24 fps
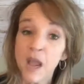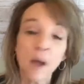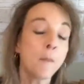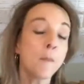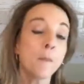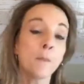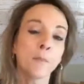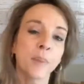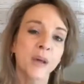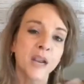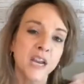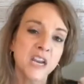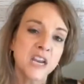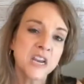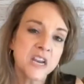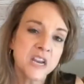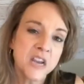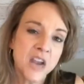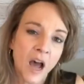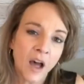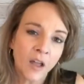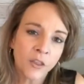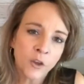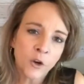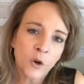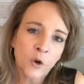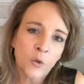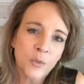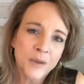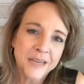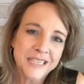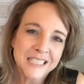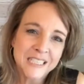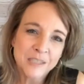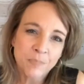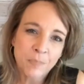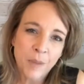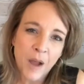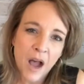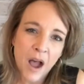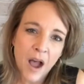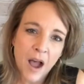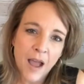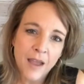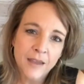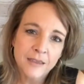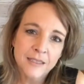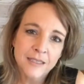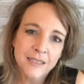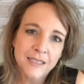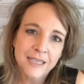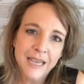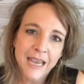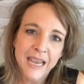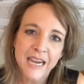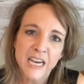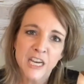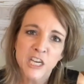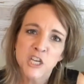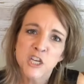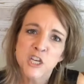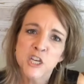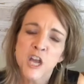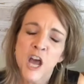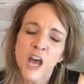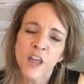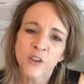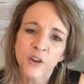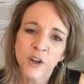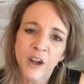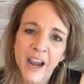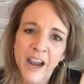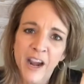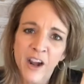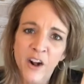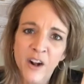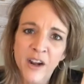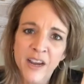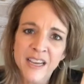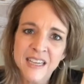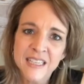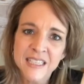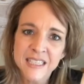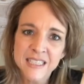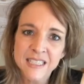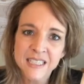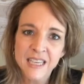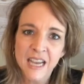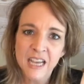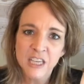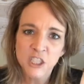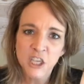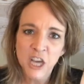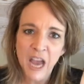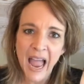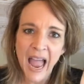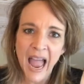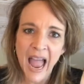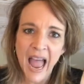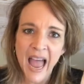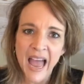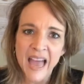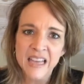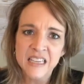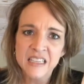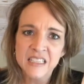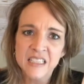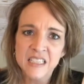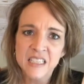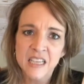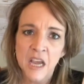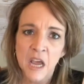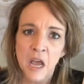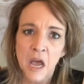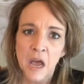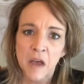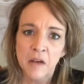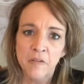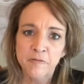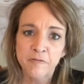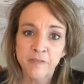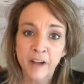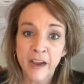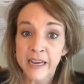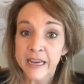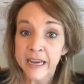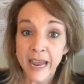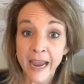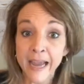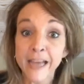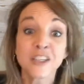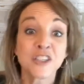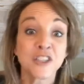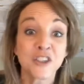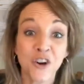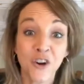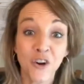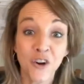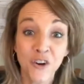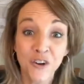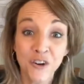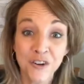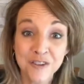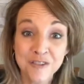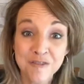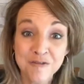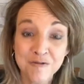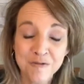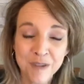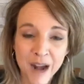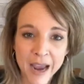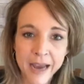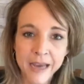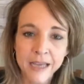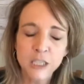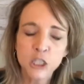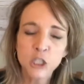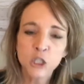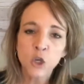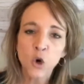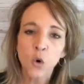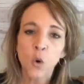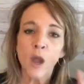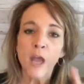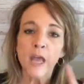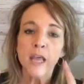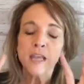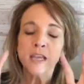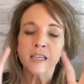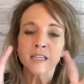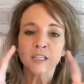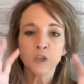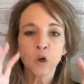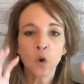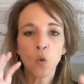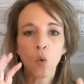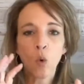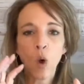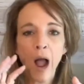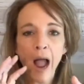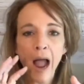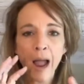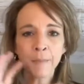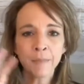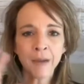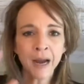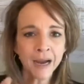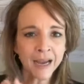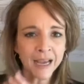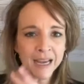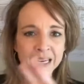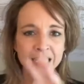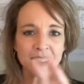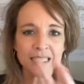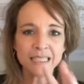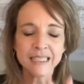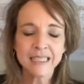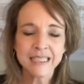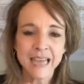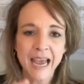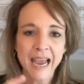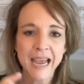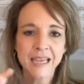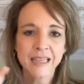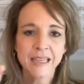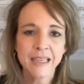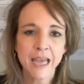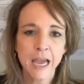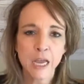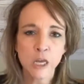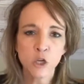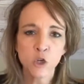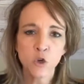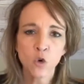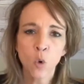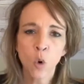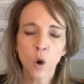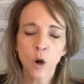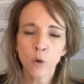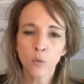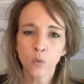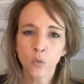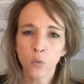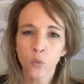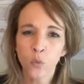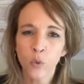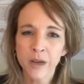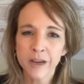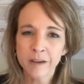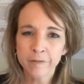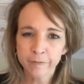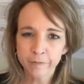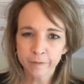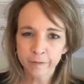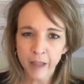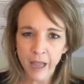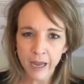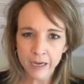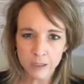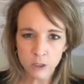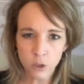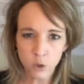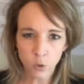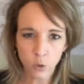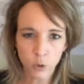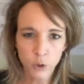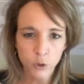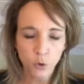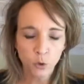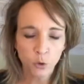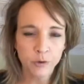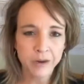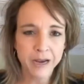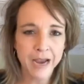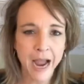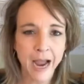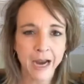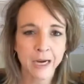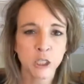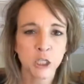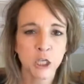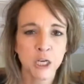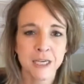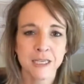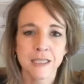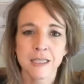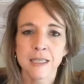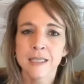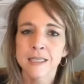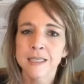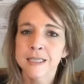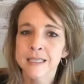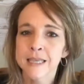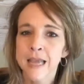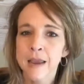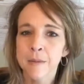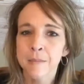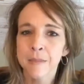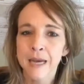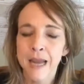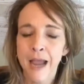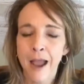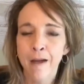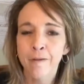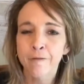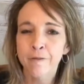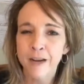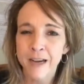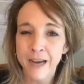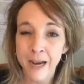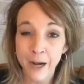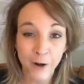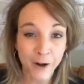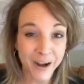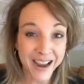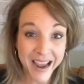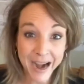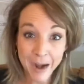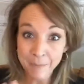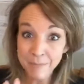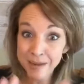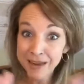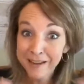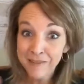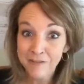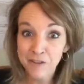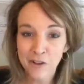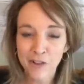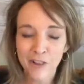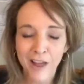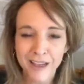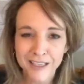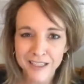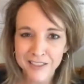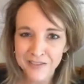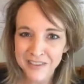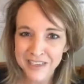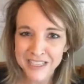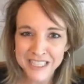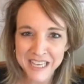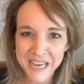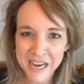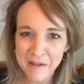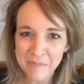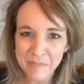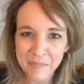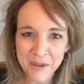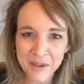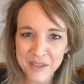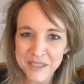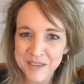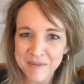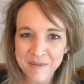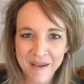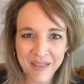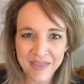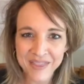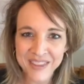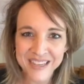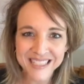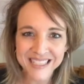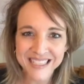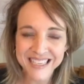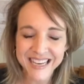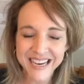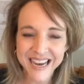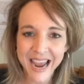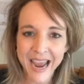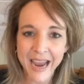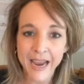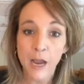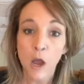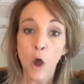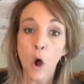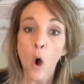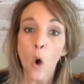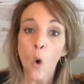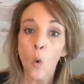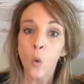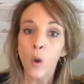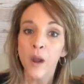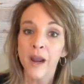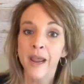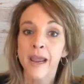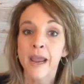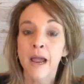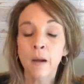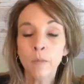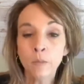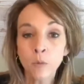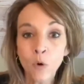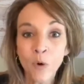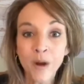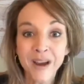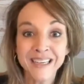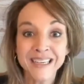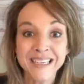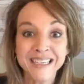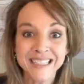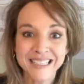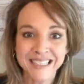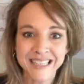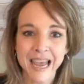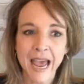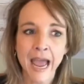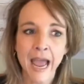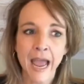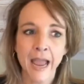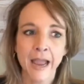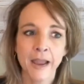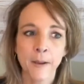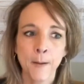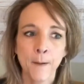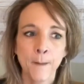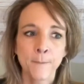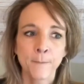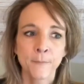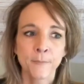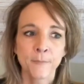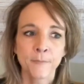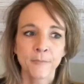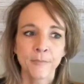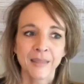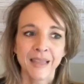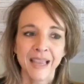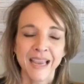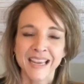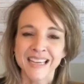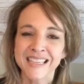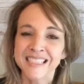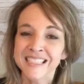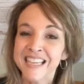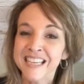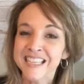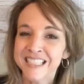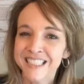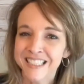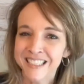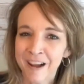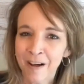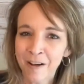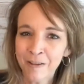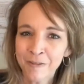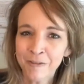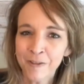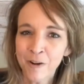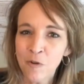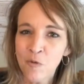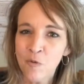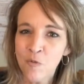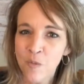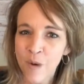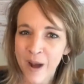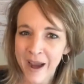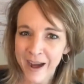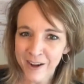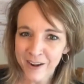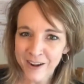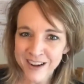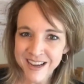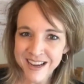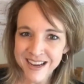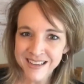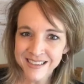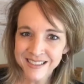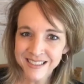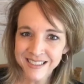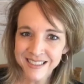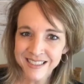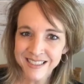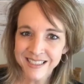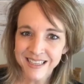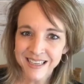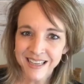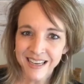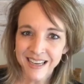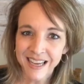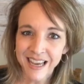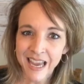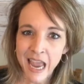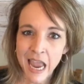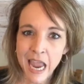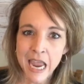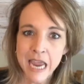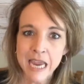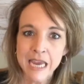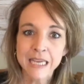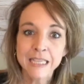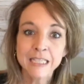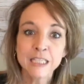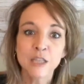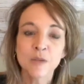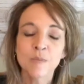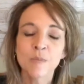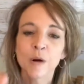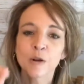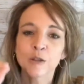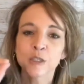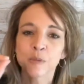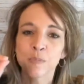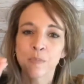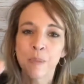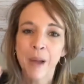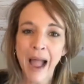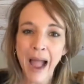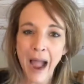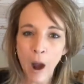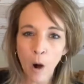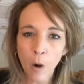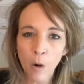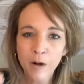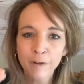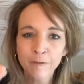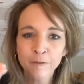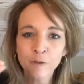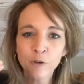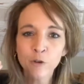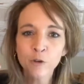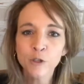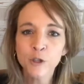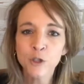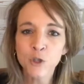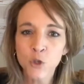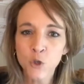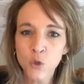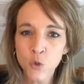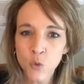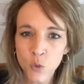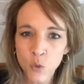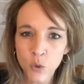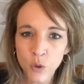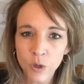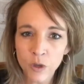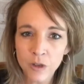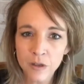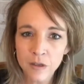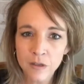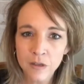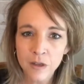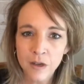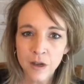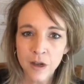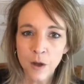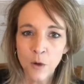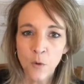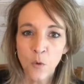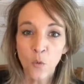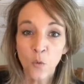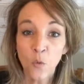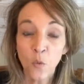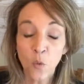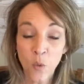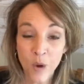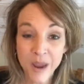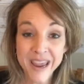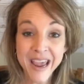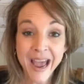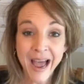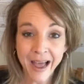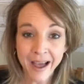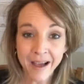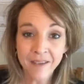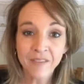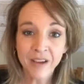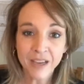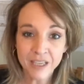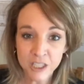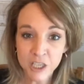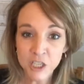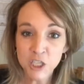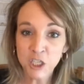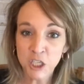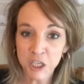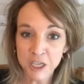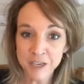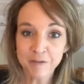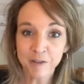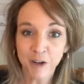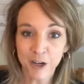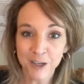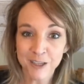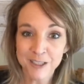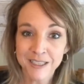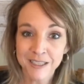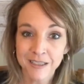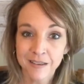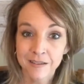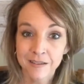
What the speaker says: but another response in another area, such as financial, right? So I'm not going to say that your reflex or your reaction is the same in every area, and I'm going to give you lots of examples about this today. What I am going to say is that self-awareness is the most powerful tool we have as achievers.